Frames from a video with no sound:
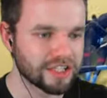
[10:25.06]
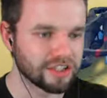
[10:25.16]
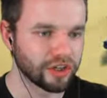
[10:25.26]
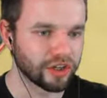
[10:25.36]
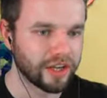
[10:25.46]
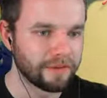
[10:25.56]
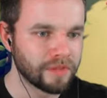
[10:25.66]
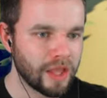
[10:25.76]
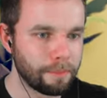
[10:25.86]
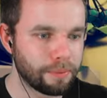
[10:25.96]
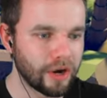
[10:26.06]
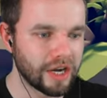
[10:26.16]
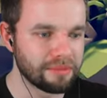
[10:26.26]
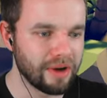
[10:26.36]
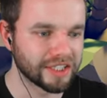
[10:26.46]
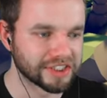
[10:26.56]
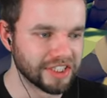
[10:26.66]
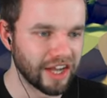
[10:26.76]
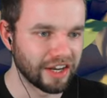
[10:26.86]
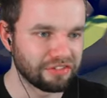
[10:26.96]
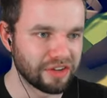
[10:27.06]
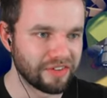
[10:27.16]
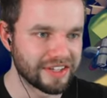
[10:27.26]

look. Pretty much none of them